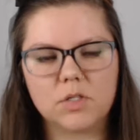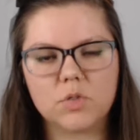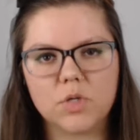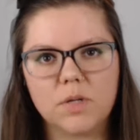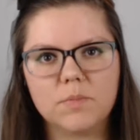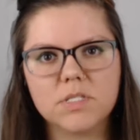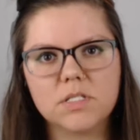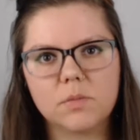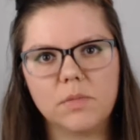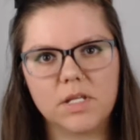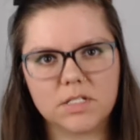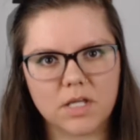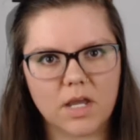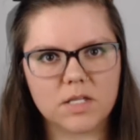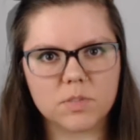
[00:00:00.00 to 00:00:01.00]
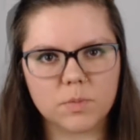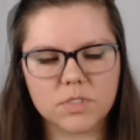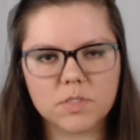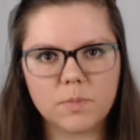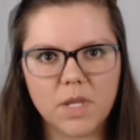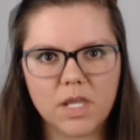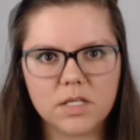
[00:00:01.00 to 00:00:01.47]
dreams to me ties with
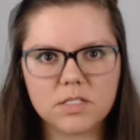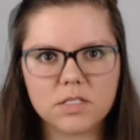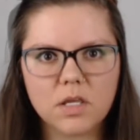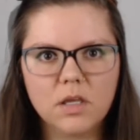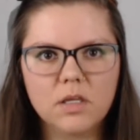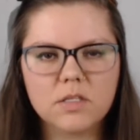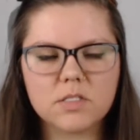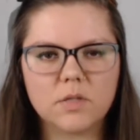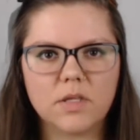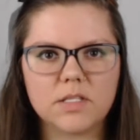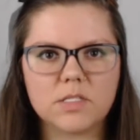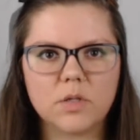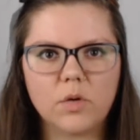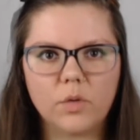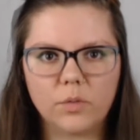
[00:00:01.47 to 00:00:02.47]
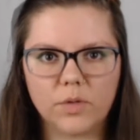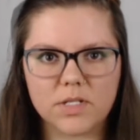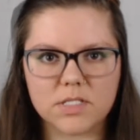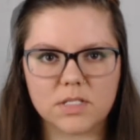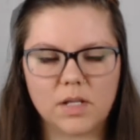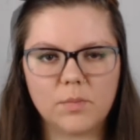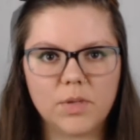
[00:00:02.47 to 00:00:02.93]
space. So that's the whole
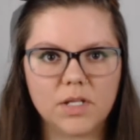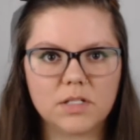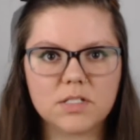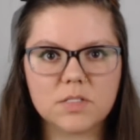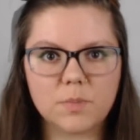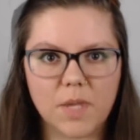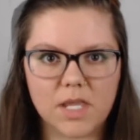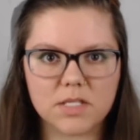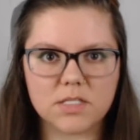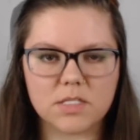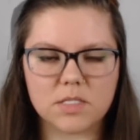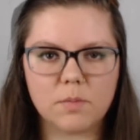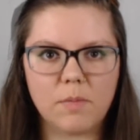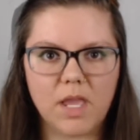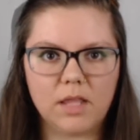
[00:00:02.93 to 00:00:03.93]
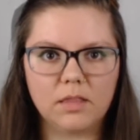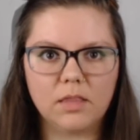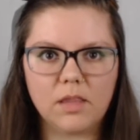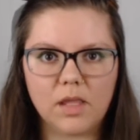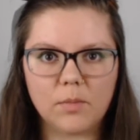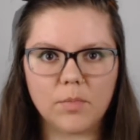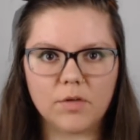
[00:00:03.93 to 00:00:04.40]
reason I picked space as the main
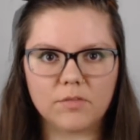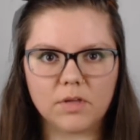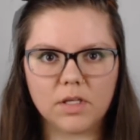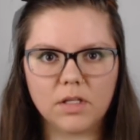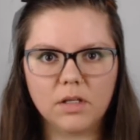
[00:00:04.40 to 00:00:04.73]
theme of it.